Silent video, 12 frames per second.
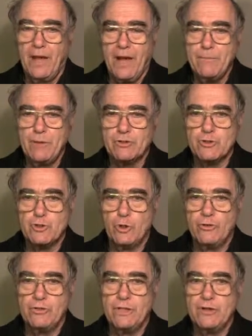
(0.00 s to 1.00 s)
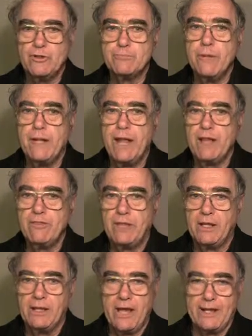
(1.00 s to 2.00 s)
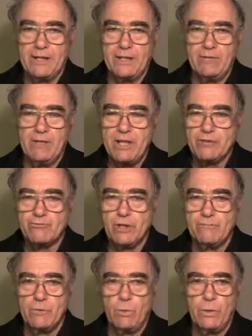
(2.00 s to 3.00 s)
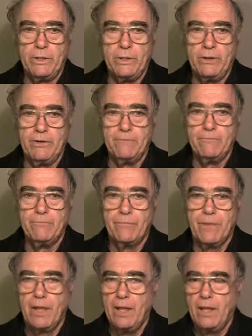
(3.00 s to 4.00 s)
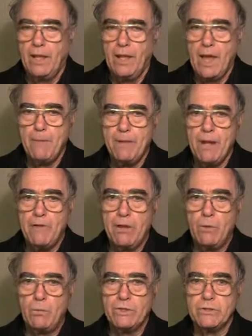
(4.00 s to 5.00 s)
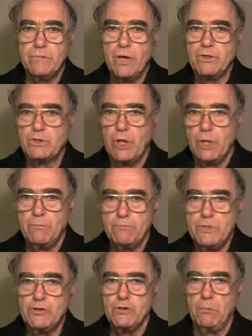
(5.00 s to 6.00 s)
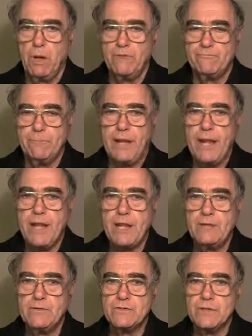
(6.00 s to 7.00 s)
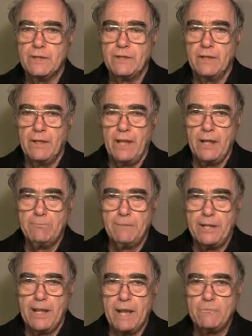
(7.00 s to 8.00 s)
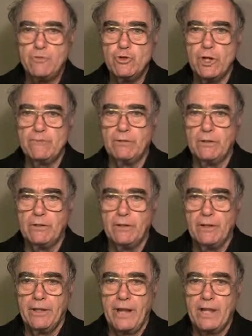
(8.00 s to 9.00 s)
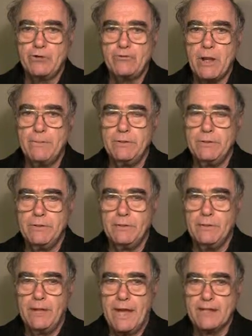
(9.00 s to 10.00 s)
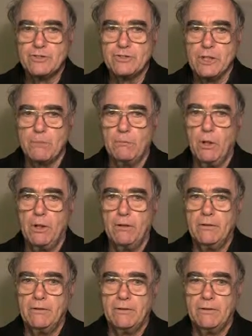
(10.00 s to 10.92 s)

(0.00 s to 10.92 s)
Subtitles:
I'm not sure that there has been anything like it in the history of the world. Appearing with the most miserable of beginnings, it became joyful, intrepid, unstoppable.